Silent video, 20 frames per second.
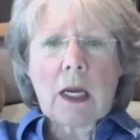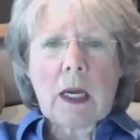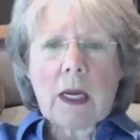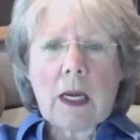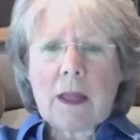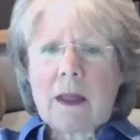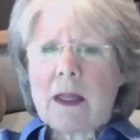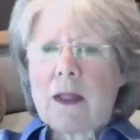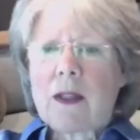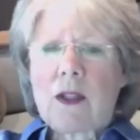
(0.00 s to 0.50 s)
I
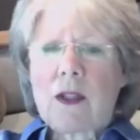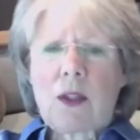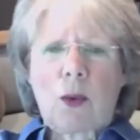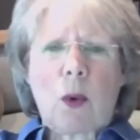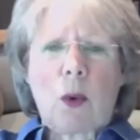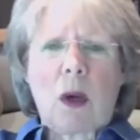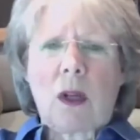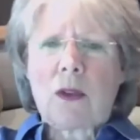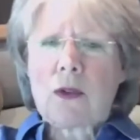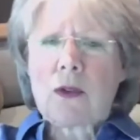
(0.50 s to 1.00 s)
think the
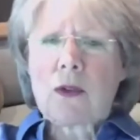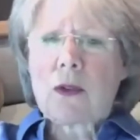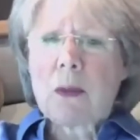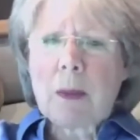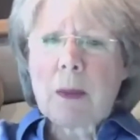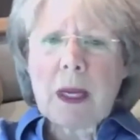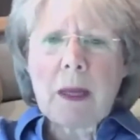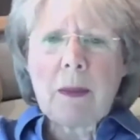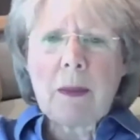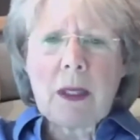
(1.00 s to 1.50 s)
swells were
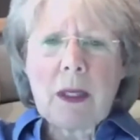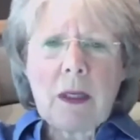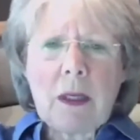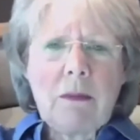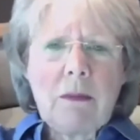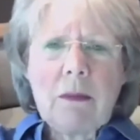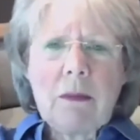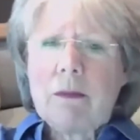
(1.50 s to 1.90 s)
maybe